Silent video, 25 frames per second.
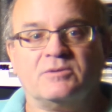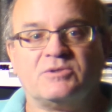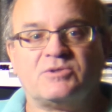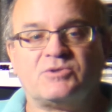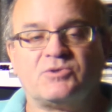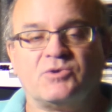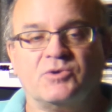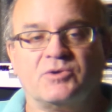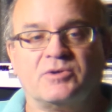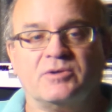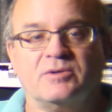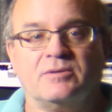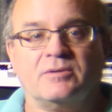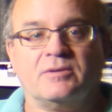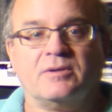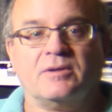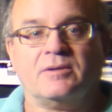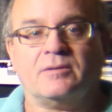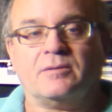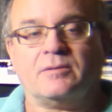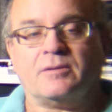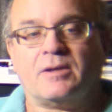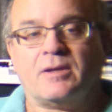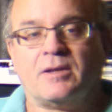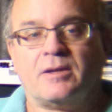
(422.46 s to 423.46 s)
circuit
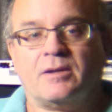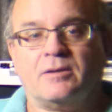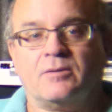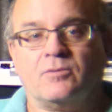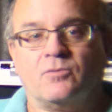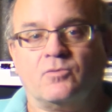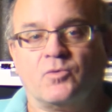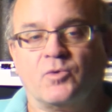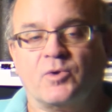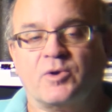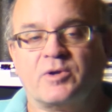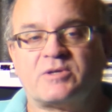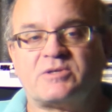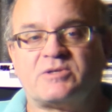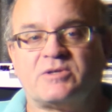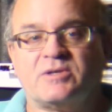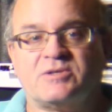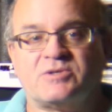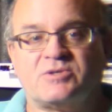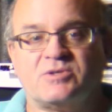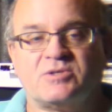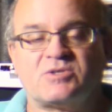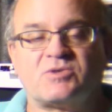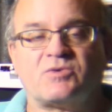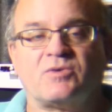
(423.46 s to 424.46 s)
works
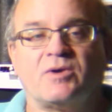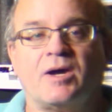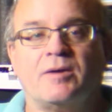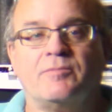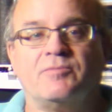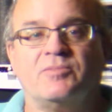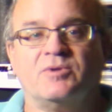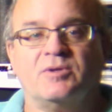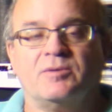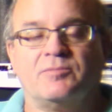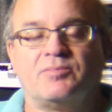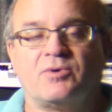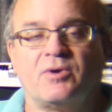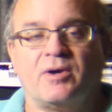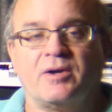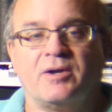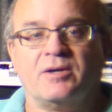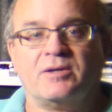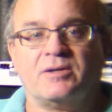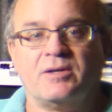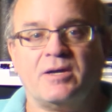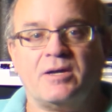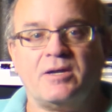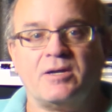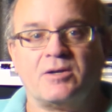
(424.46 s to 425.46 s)
as described in the
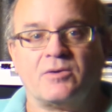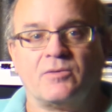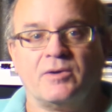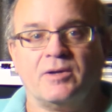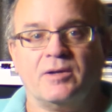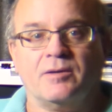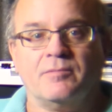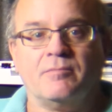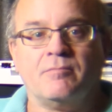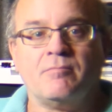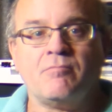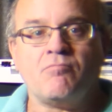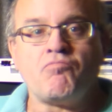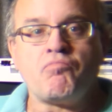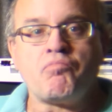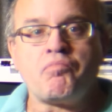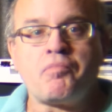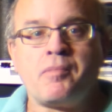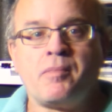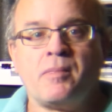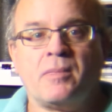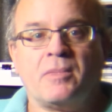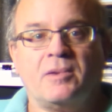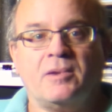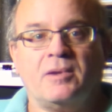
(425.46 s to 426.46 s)
prior diagram,
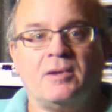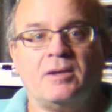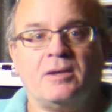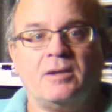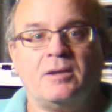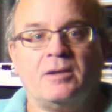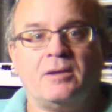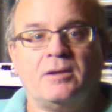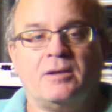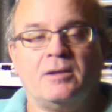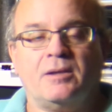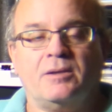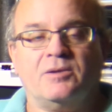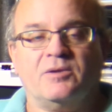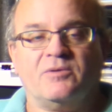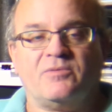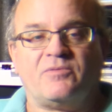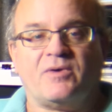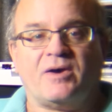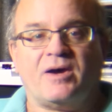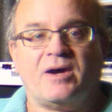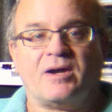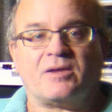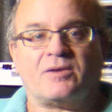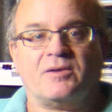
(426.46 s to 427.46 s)
in the
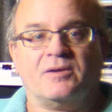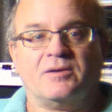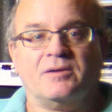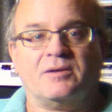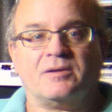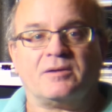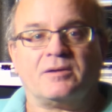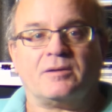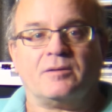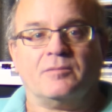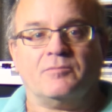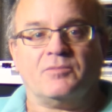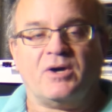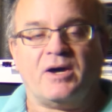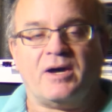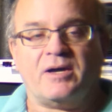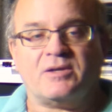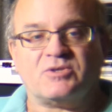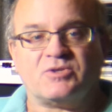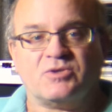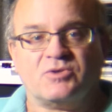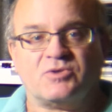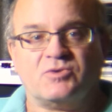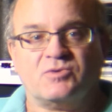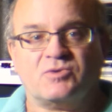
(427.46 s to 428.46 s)
fact that it
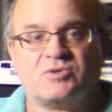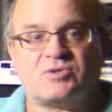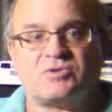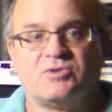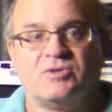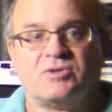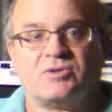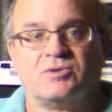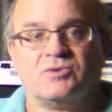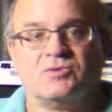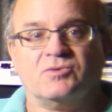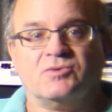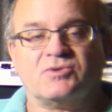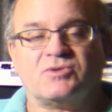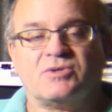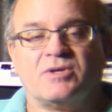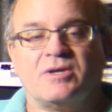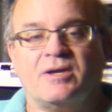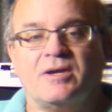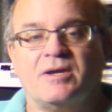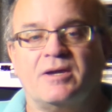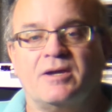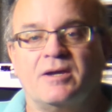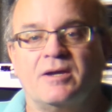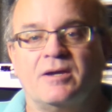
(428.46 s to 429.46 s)
combines the two signals
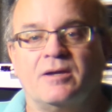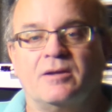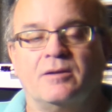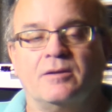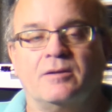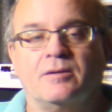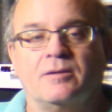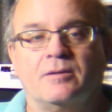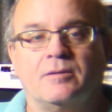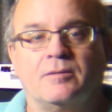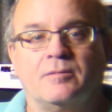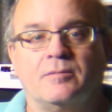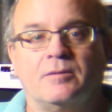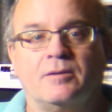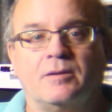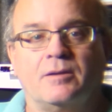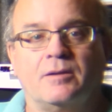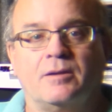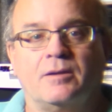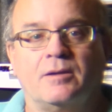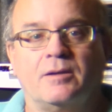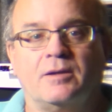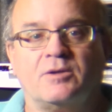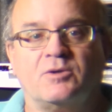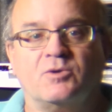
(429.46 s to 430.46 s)
and
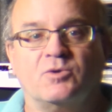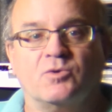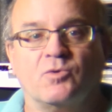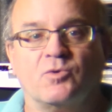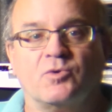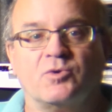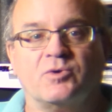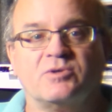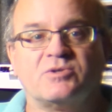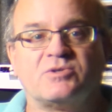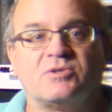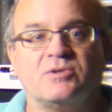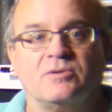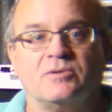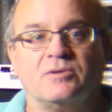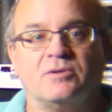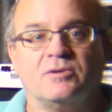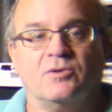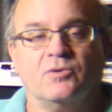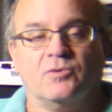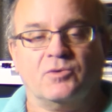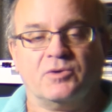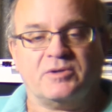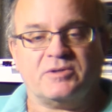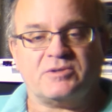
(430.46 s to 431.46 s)
ignores the
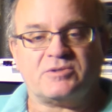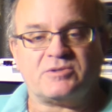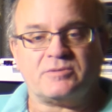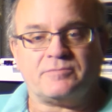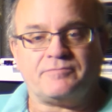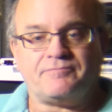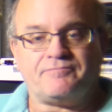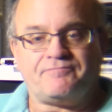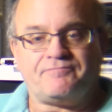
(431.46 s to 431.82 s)
noise.